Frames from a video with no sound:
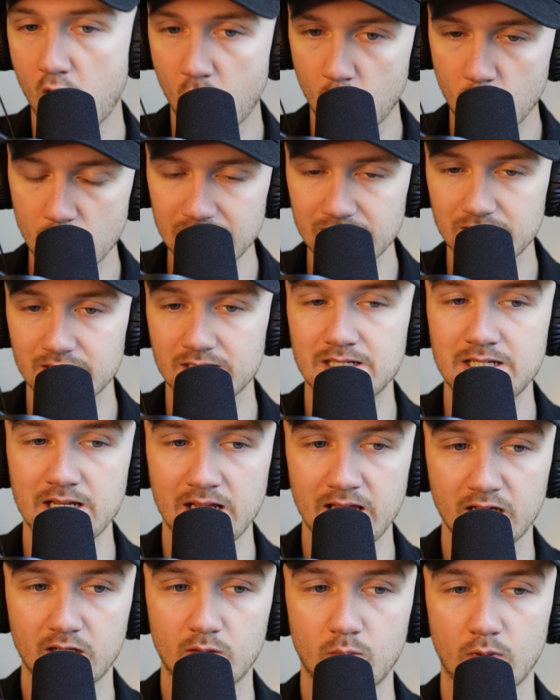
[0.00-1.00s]
Always
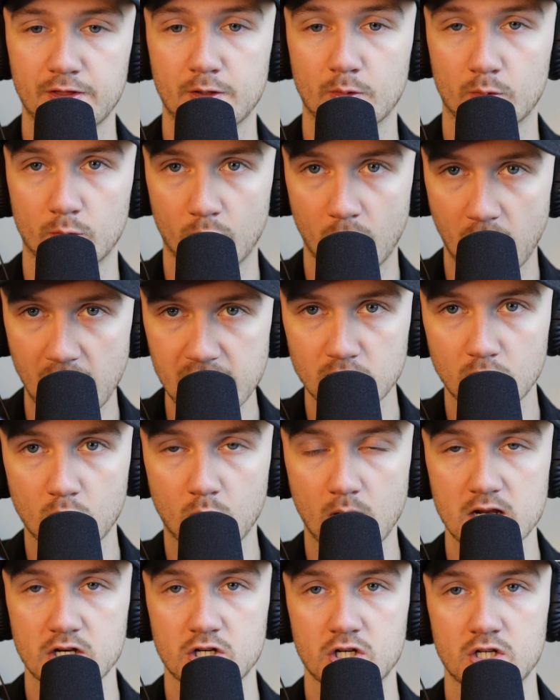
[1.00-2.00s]
dig with the right
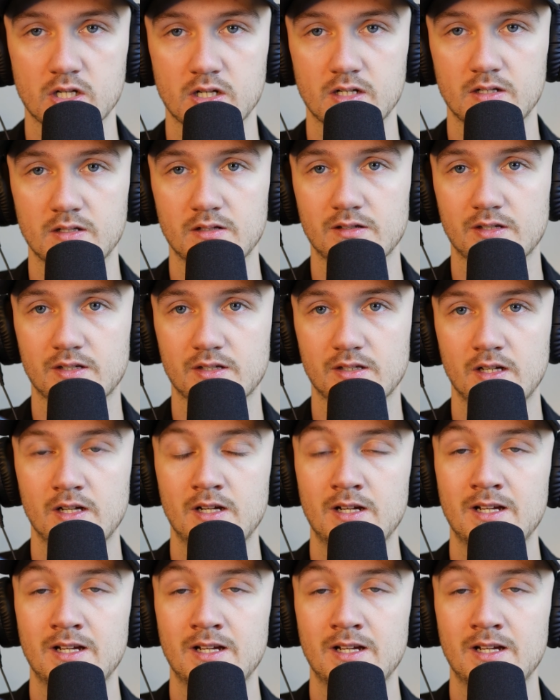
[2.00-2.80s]
questions